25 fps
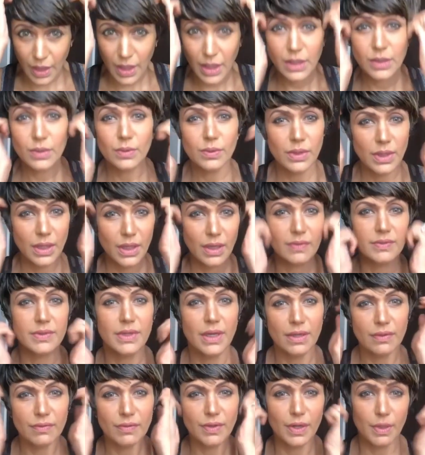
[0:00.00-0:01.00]
I don't think I've
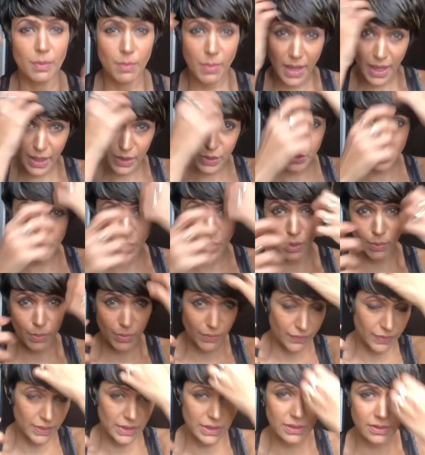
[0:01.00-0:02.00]
done a very bad job
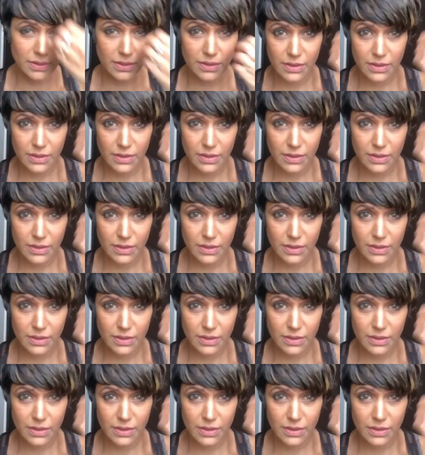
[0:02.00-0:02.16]
of it.